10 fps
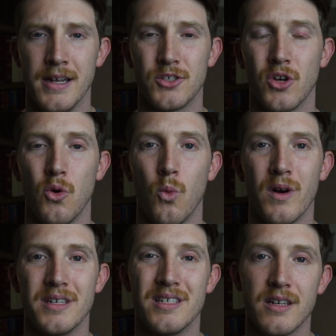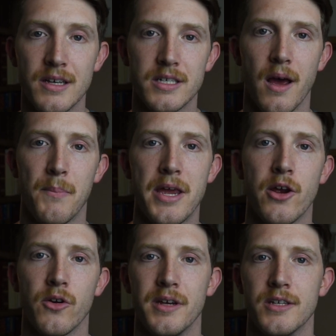And so what does
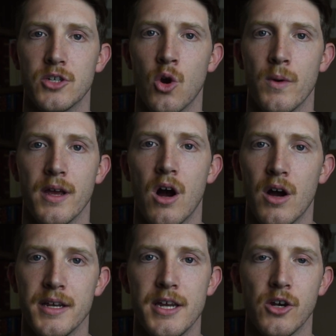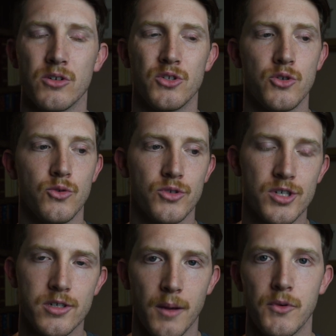appear is going on here to
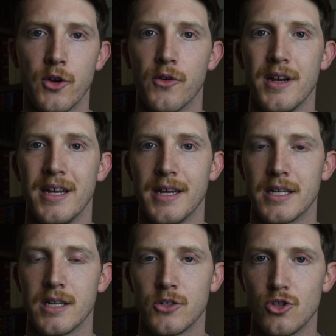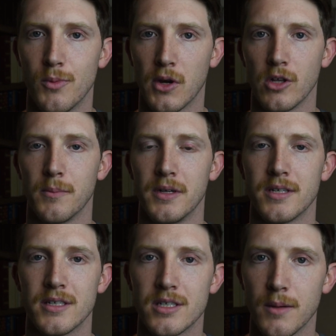some degree, and again, it's not super clear, but
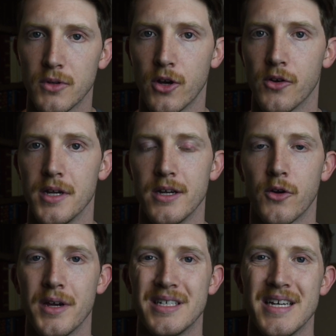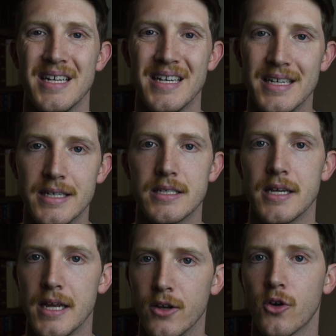to some degree, creatine is
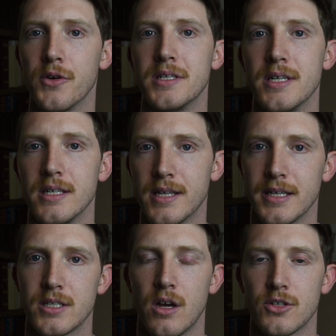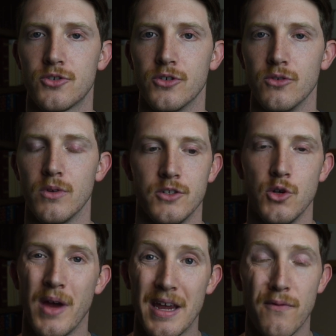increasing testosterone
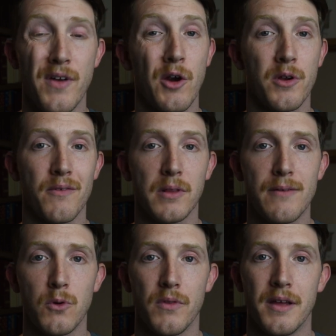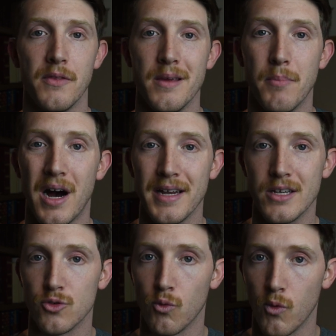to a fair enough level that the body
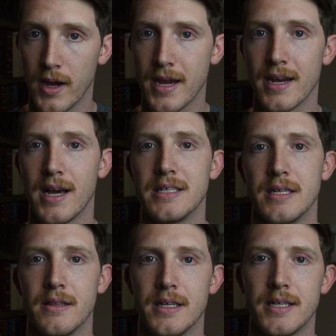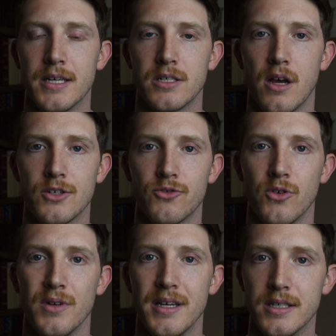is recognizing that
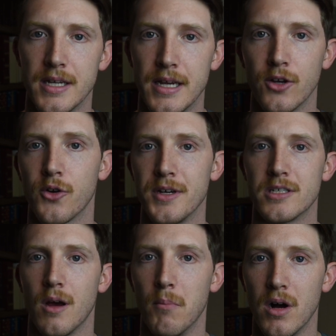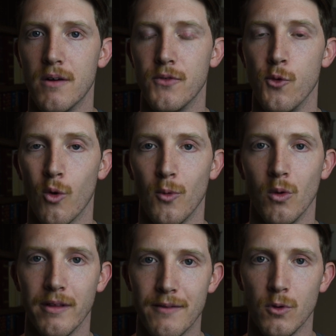testosterone is increased above
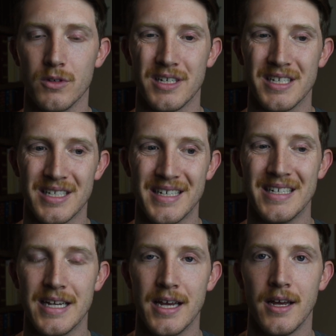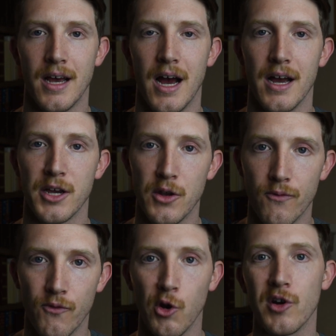normal levels and is then uh,
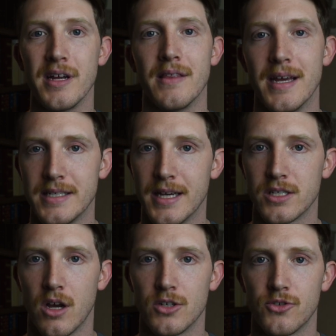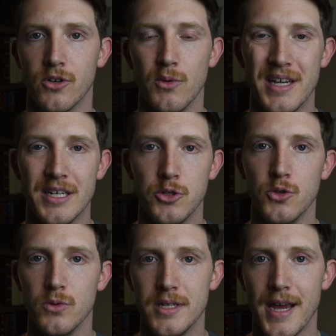converting that testosterone
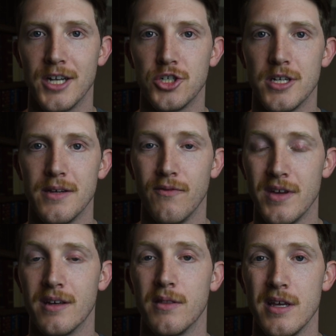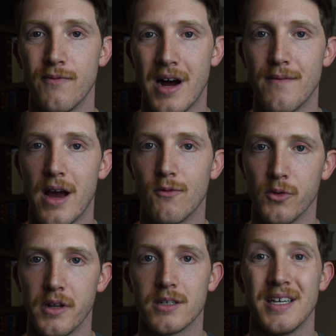into D H T via the five alpha
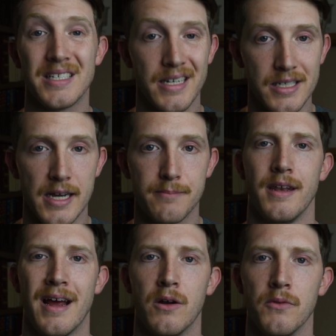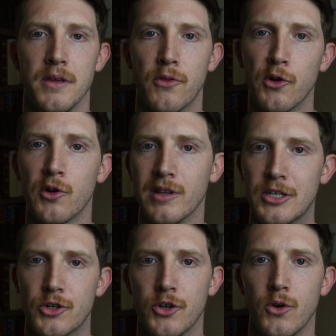reductase enzyme. Now, the third
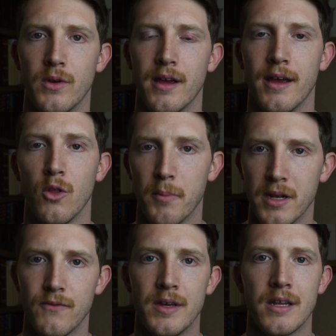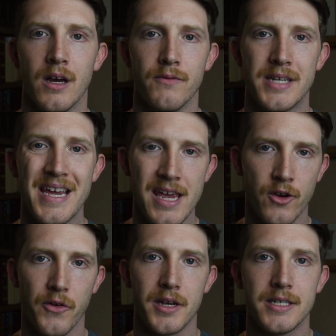lesser known health benefit of taking
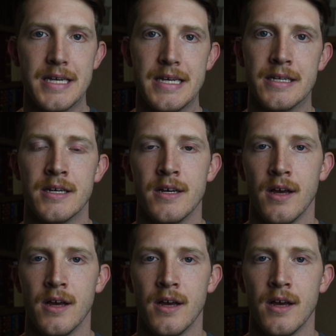creatine